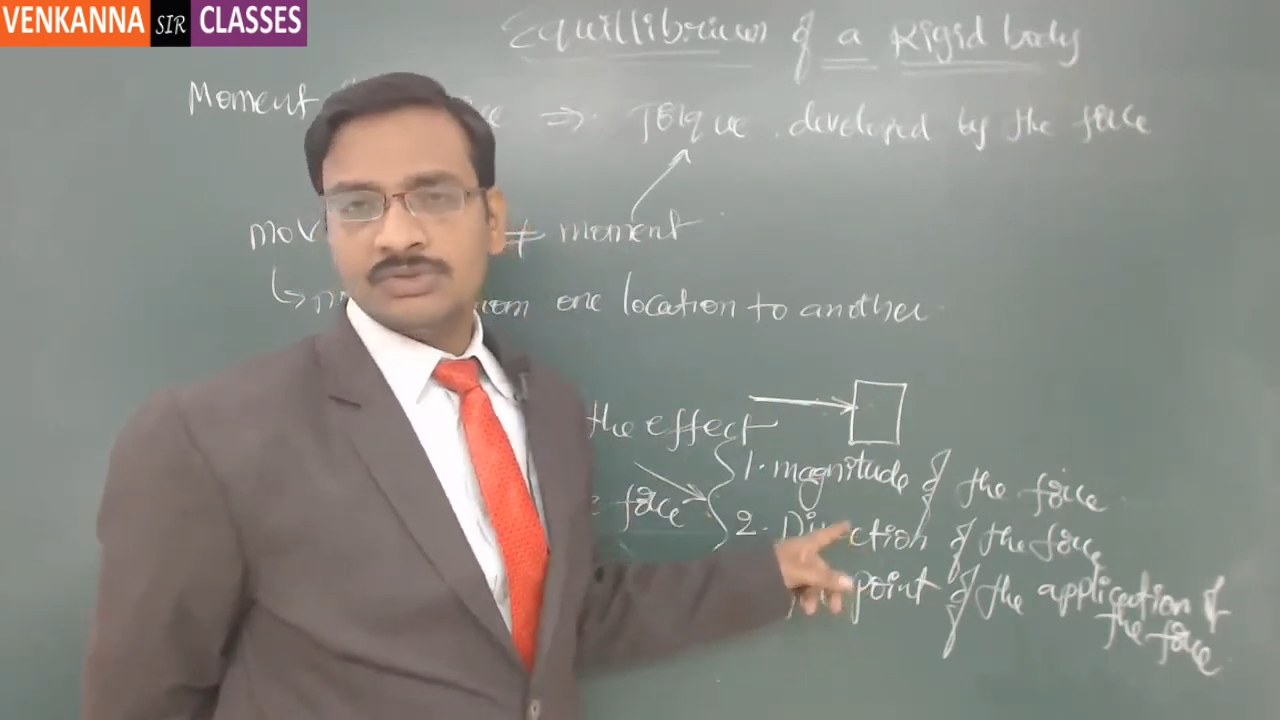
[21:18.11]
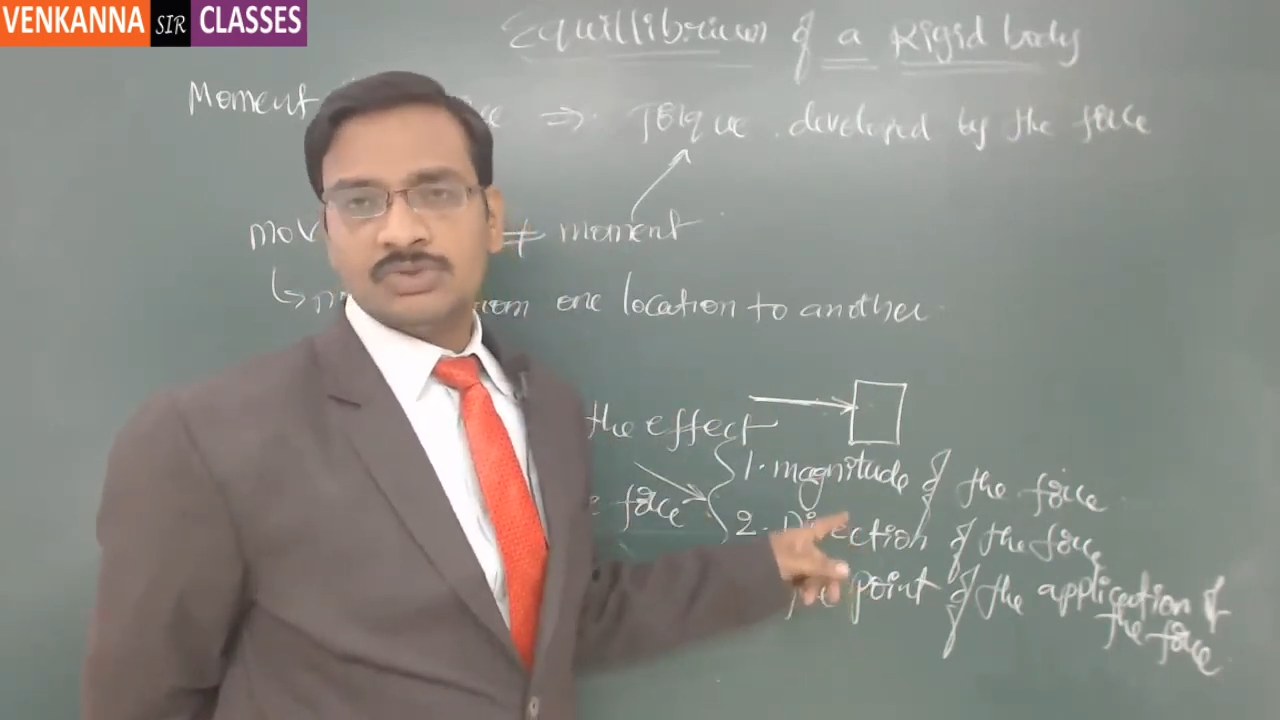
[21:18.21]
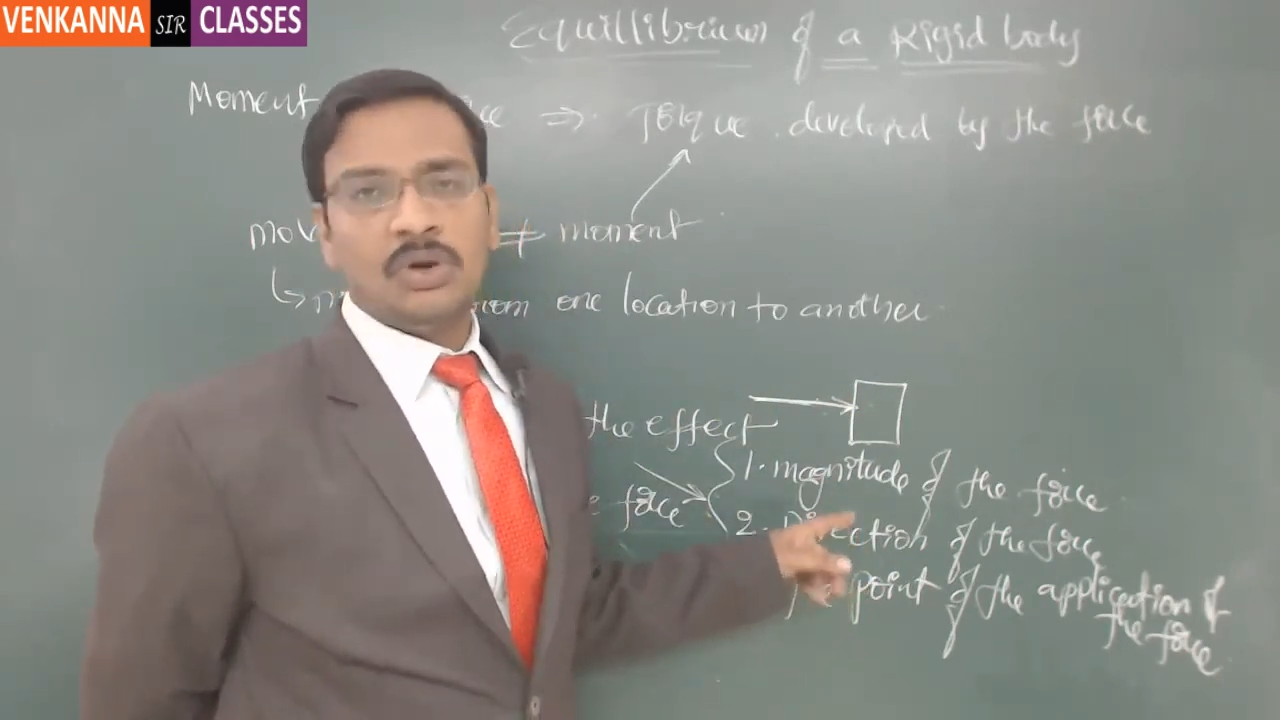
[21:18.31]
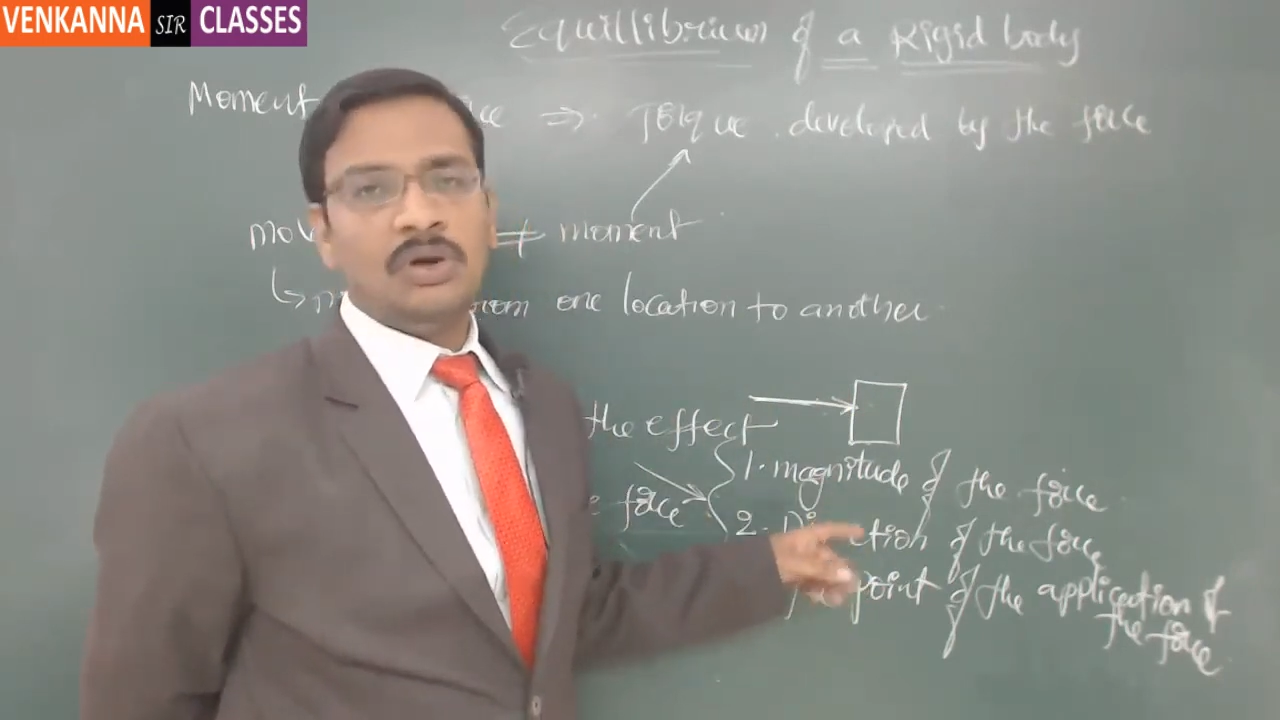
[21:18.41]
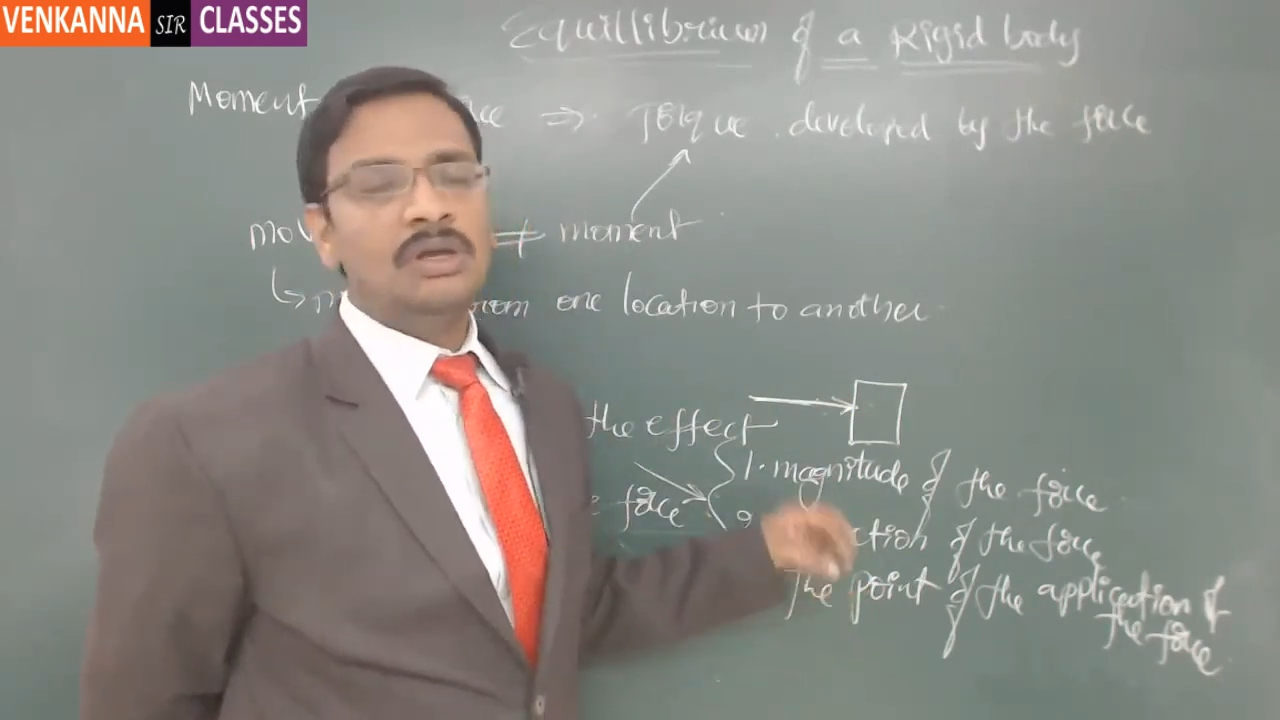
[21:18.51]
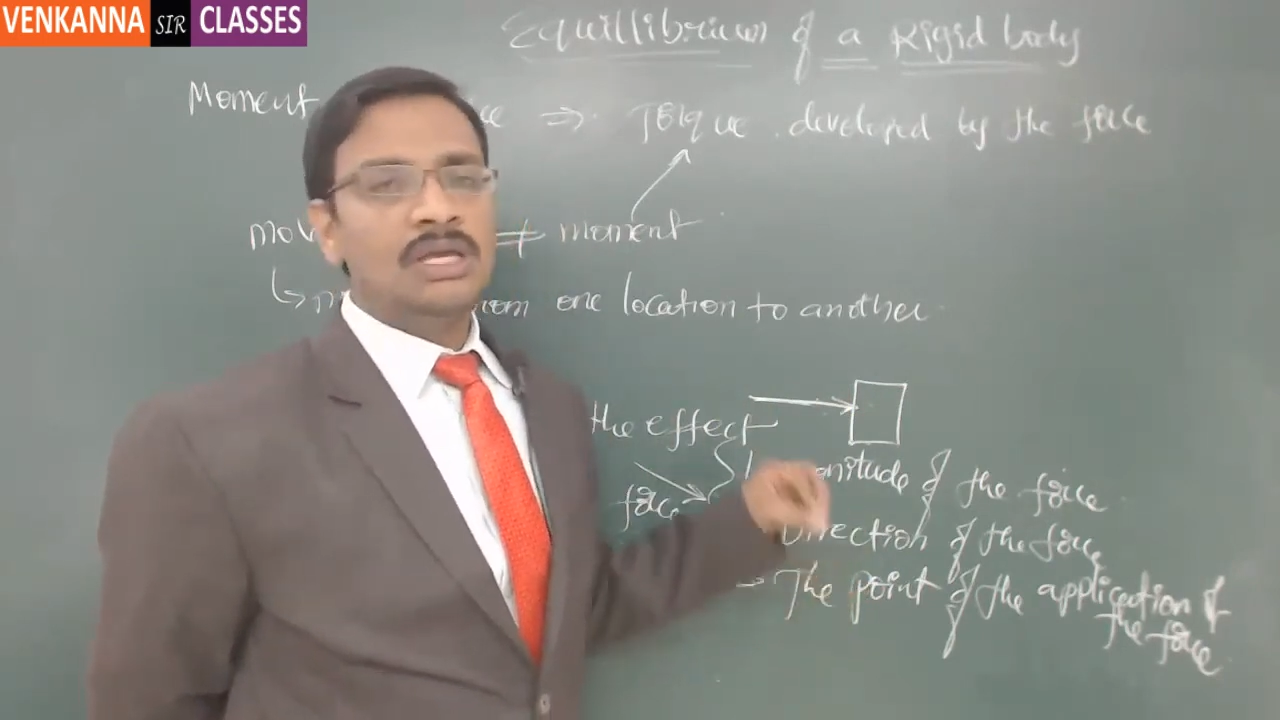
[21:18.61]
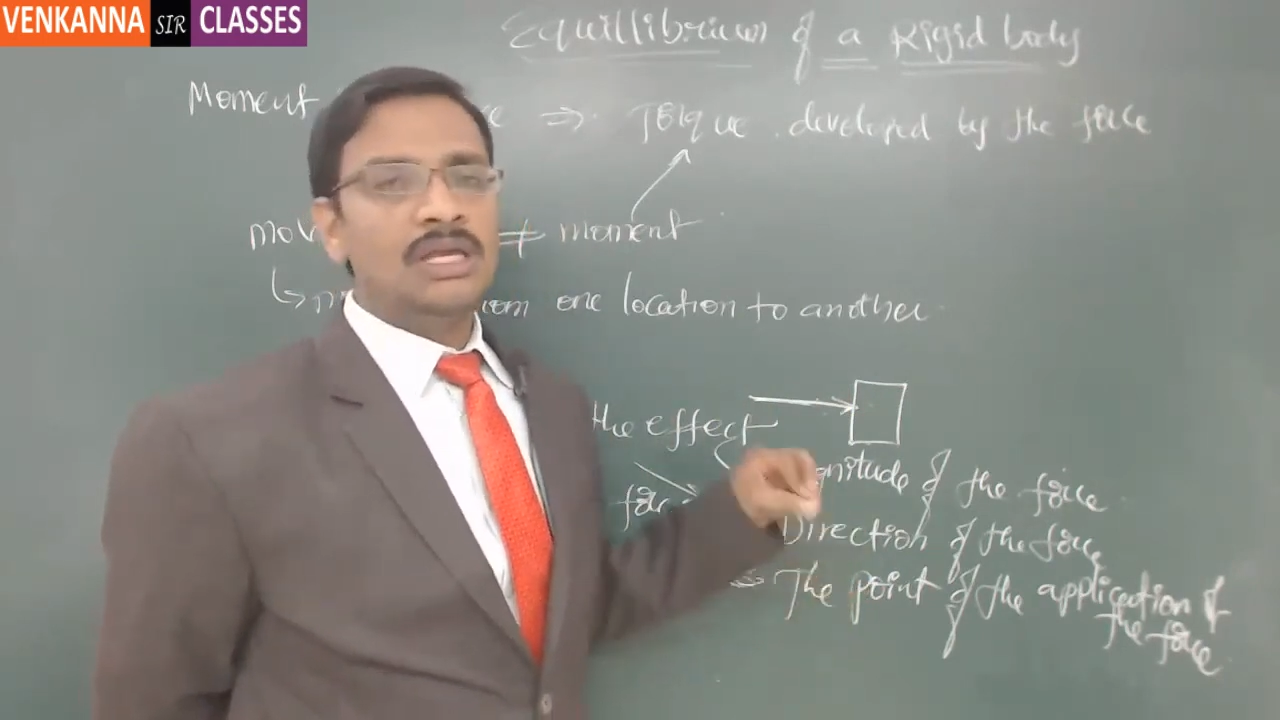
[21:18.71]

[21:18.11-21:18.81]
So